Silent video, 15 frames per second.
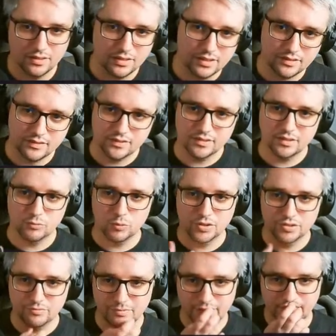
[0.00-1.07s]
let's see.
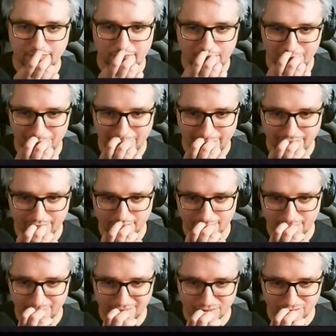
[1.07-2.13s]
One of my keybinds
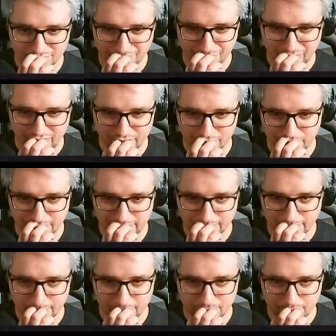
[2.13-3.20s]
is
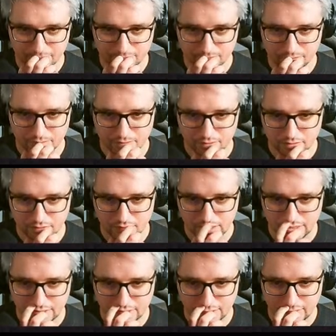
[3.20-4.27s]
interfering.
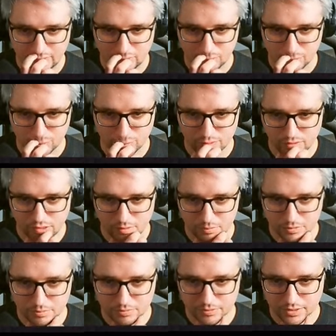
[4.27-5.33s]
And it's
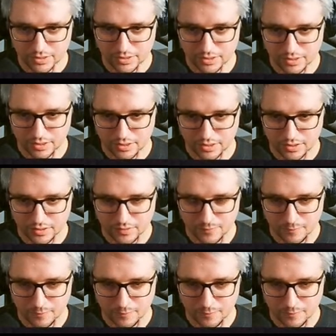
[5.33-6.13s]
probably...